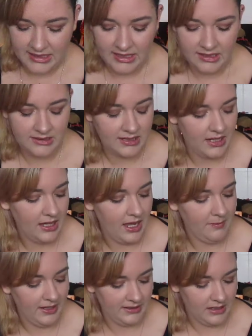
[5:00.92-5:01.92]
things
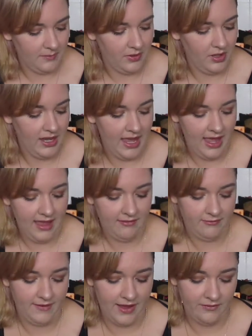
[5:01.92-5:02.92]
I picked up
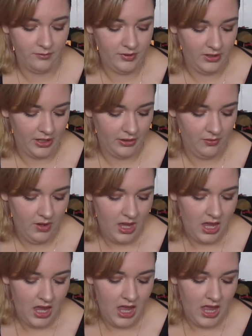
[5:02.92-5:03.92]
at Five and Below,
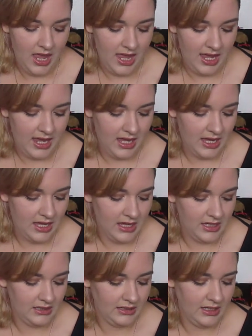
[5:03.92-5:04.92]

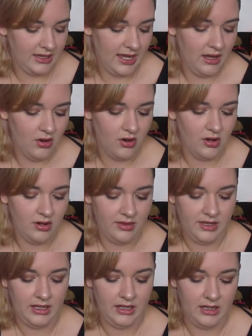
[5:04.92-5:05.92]
and they are
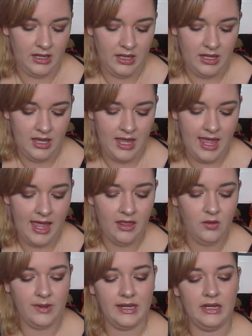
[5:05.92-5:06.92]
the
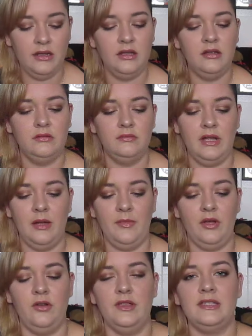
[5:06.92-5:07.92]
Halloween, how am I
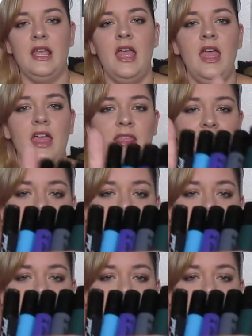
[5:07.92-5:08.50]
going to do this? The